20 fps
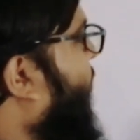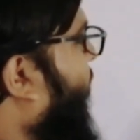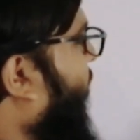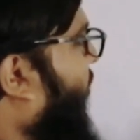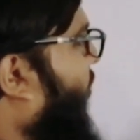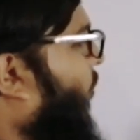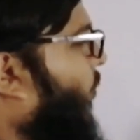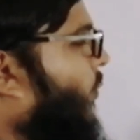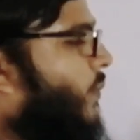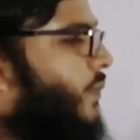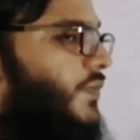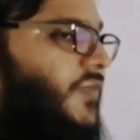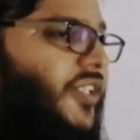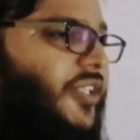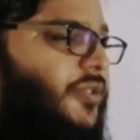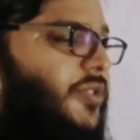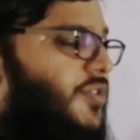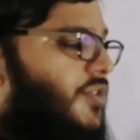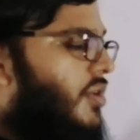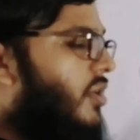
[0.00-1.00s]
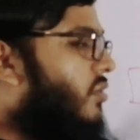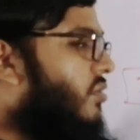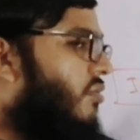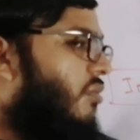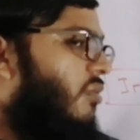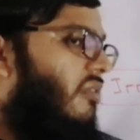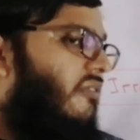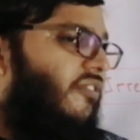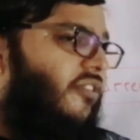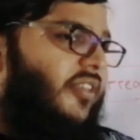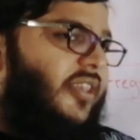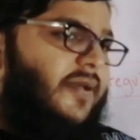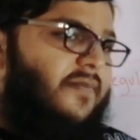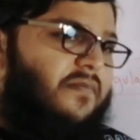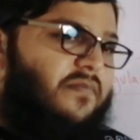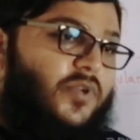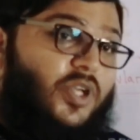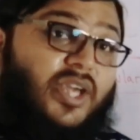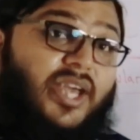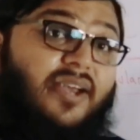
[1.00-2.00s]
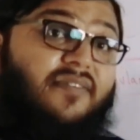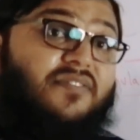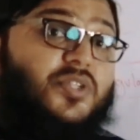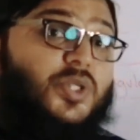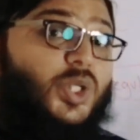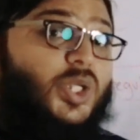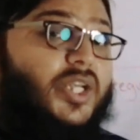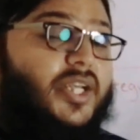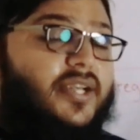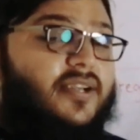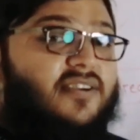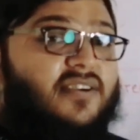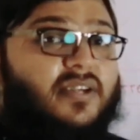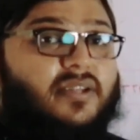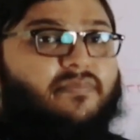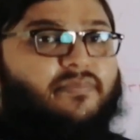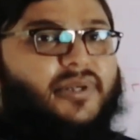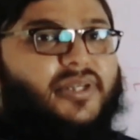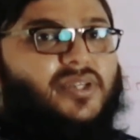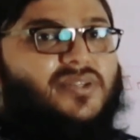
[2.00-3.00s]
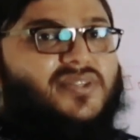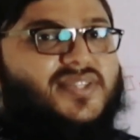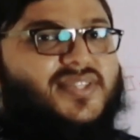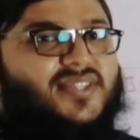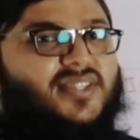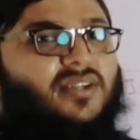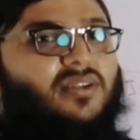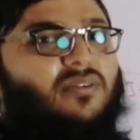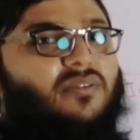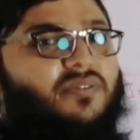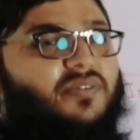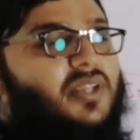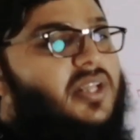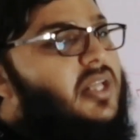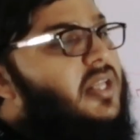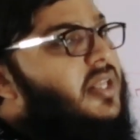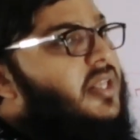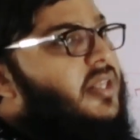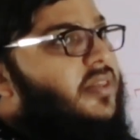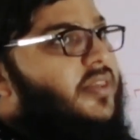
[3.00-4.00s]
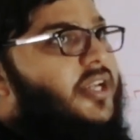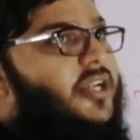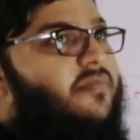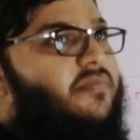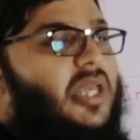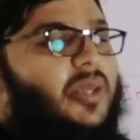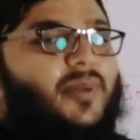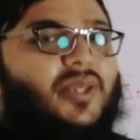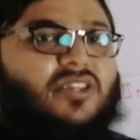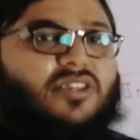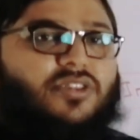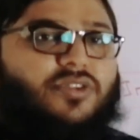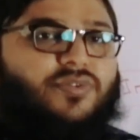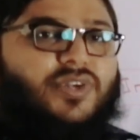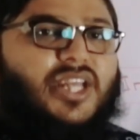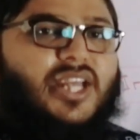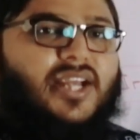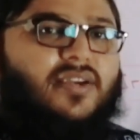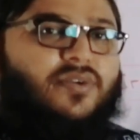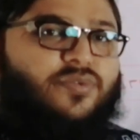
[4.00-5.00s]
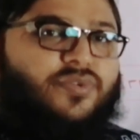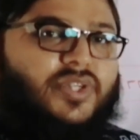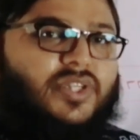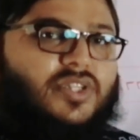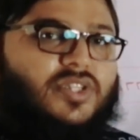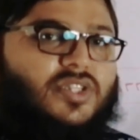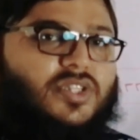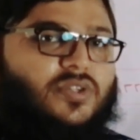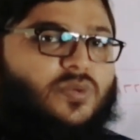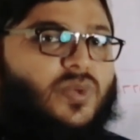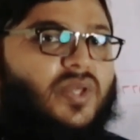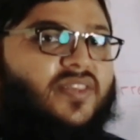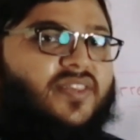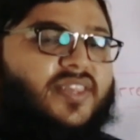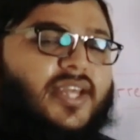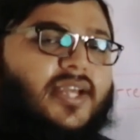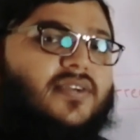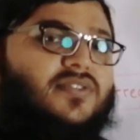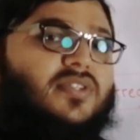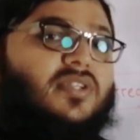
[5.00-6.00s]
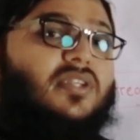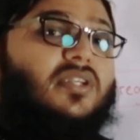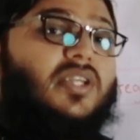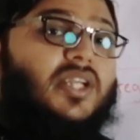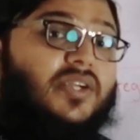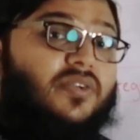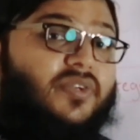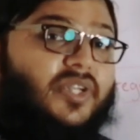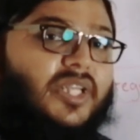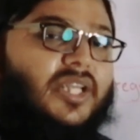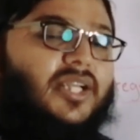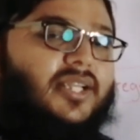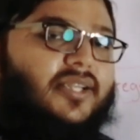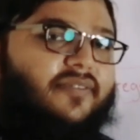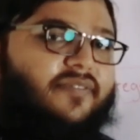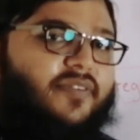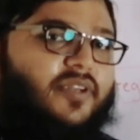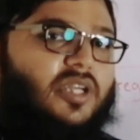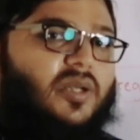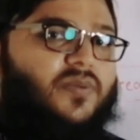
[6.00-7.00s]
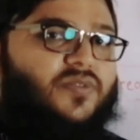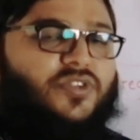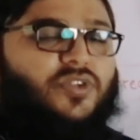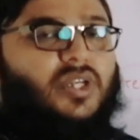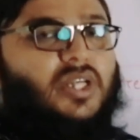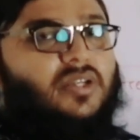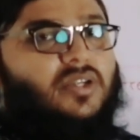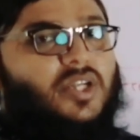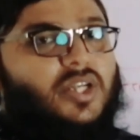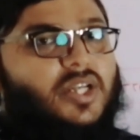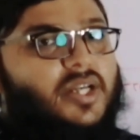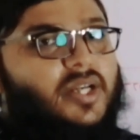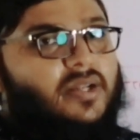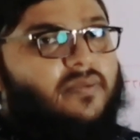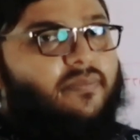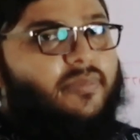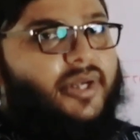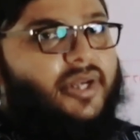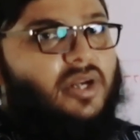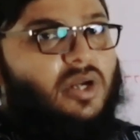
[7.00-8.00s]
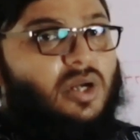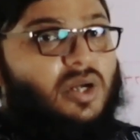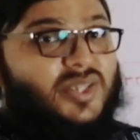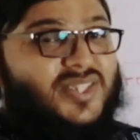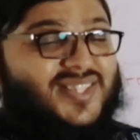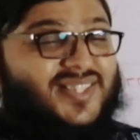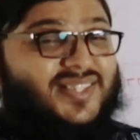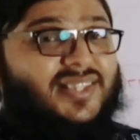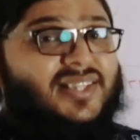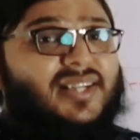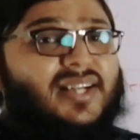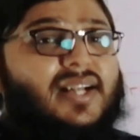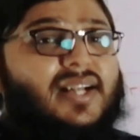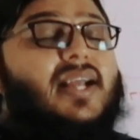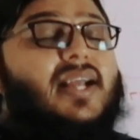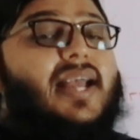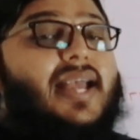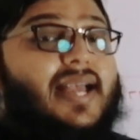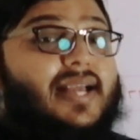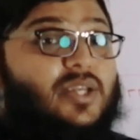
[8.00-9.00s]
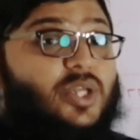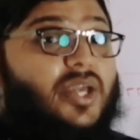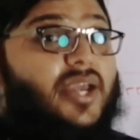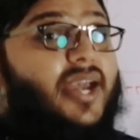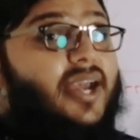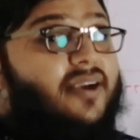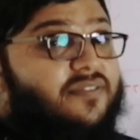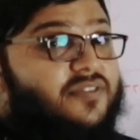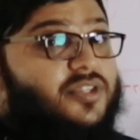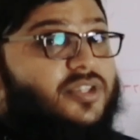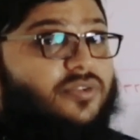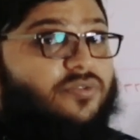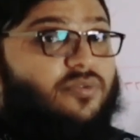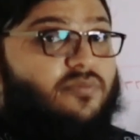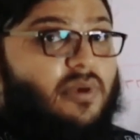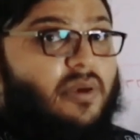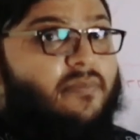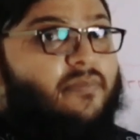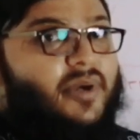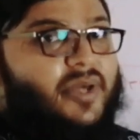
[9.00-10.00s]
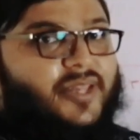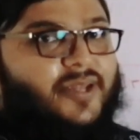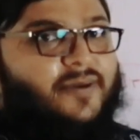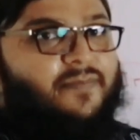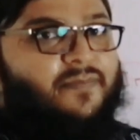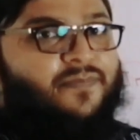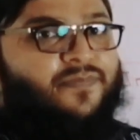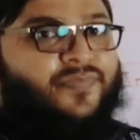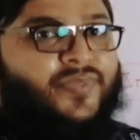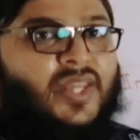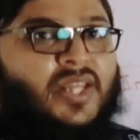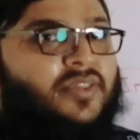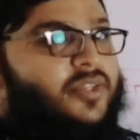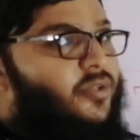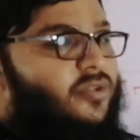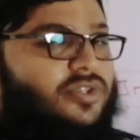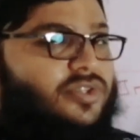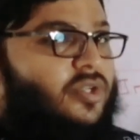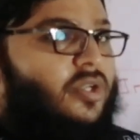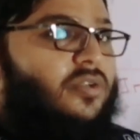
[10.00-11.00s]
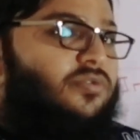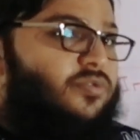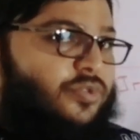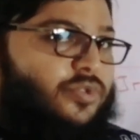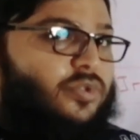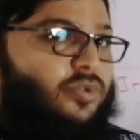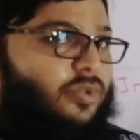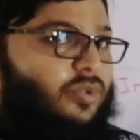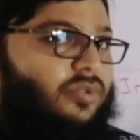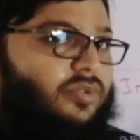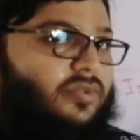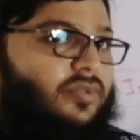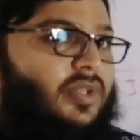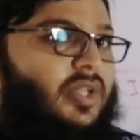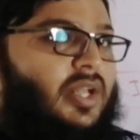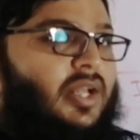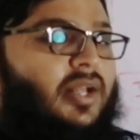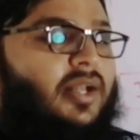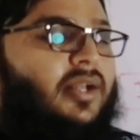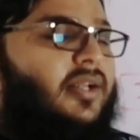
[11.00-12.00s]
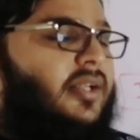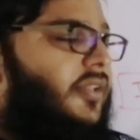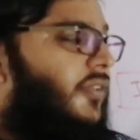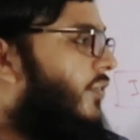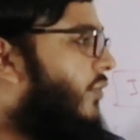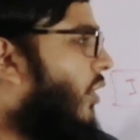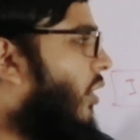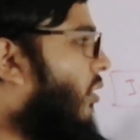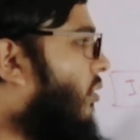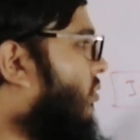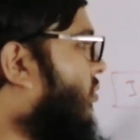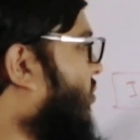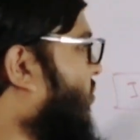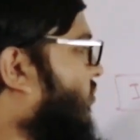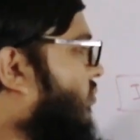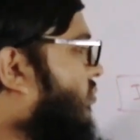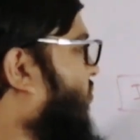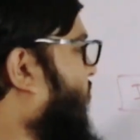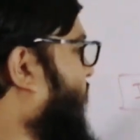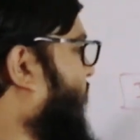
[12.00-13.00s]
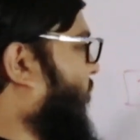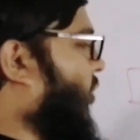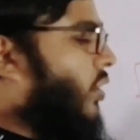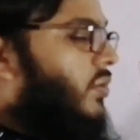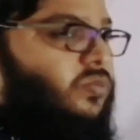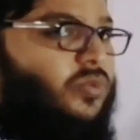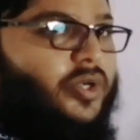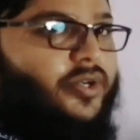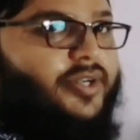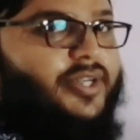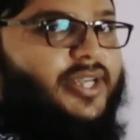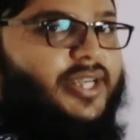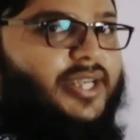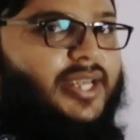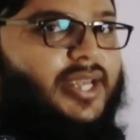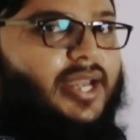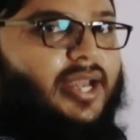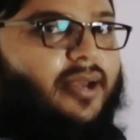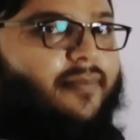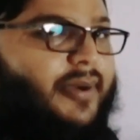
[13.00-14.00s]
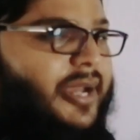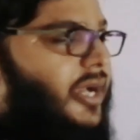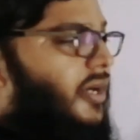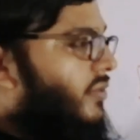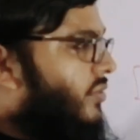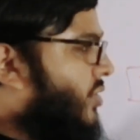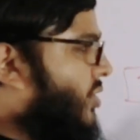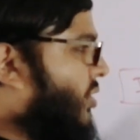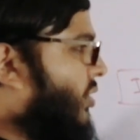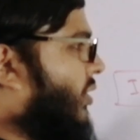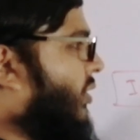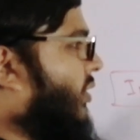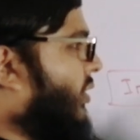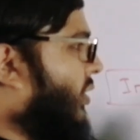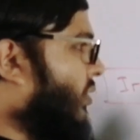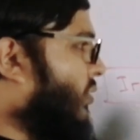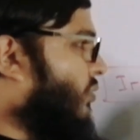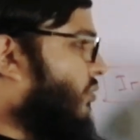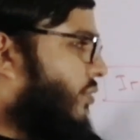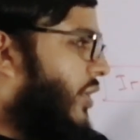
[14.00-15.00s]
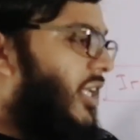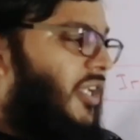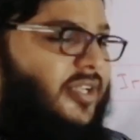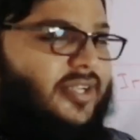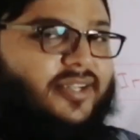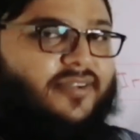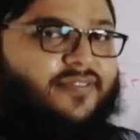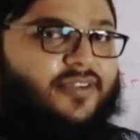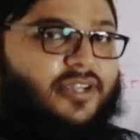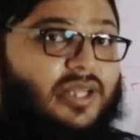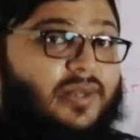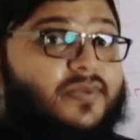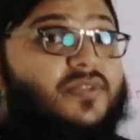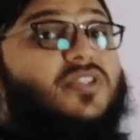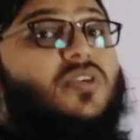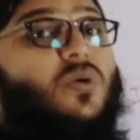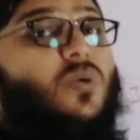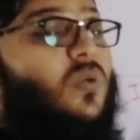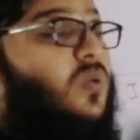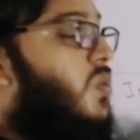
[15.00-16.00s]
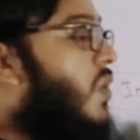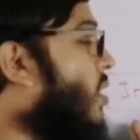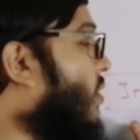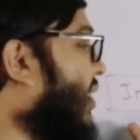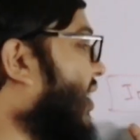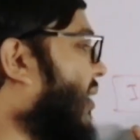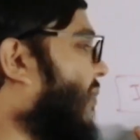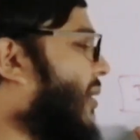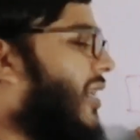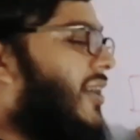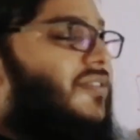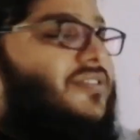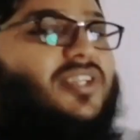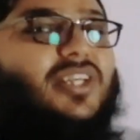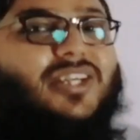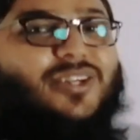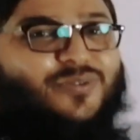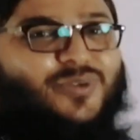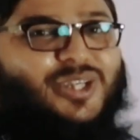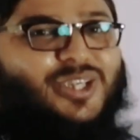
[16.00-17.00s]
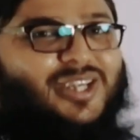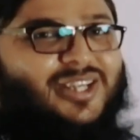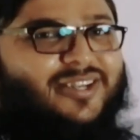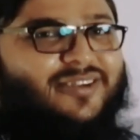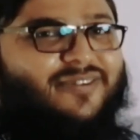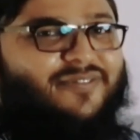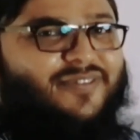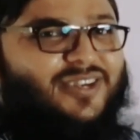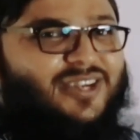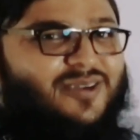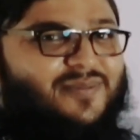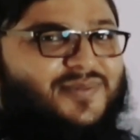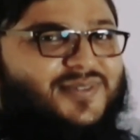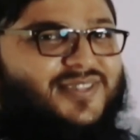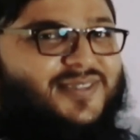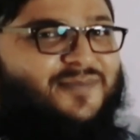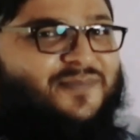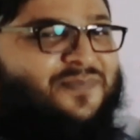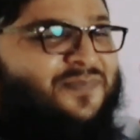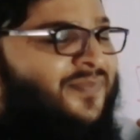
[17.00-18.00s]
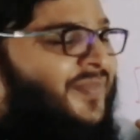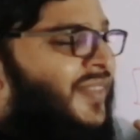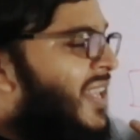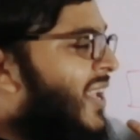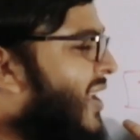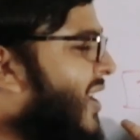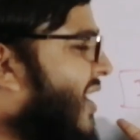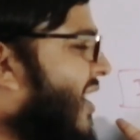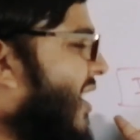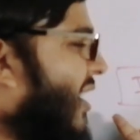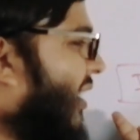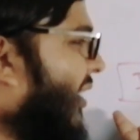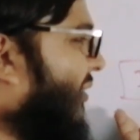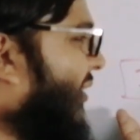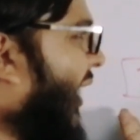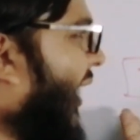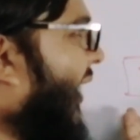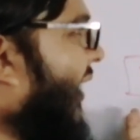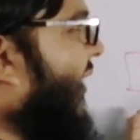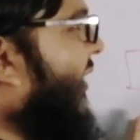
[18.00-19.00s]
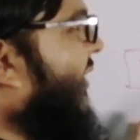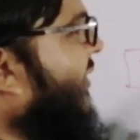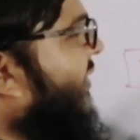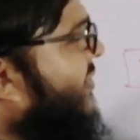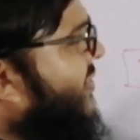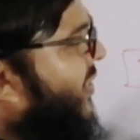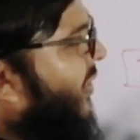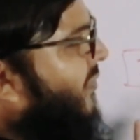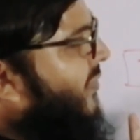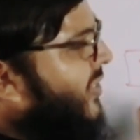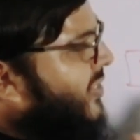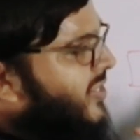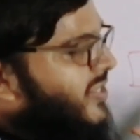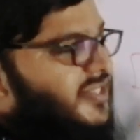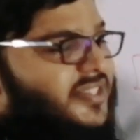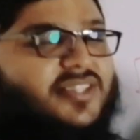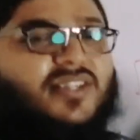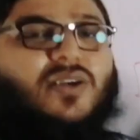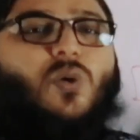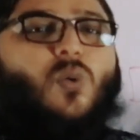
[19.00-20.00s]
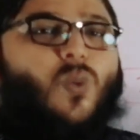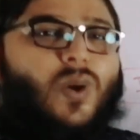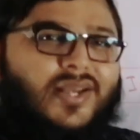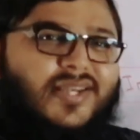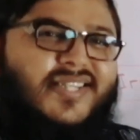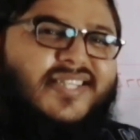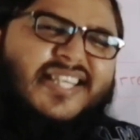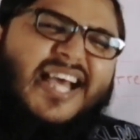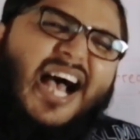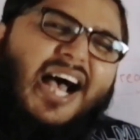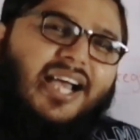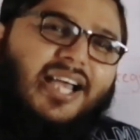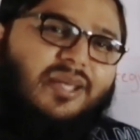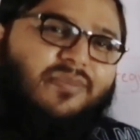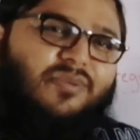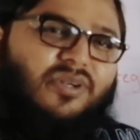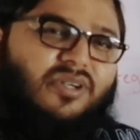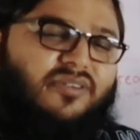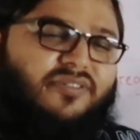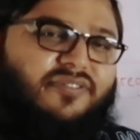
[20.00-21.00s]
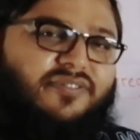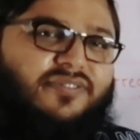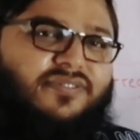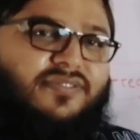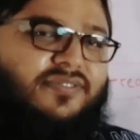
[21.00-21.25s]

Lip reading: so there is no rule for them. You have to learn by yourself. There are maybe 300 to 1,000 irregular verbs you can learn by heart, and you have to remember them. There is no rule. So don't worry about regular verbs, worry about irregular verbs. Okay, so this is one type of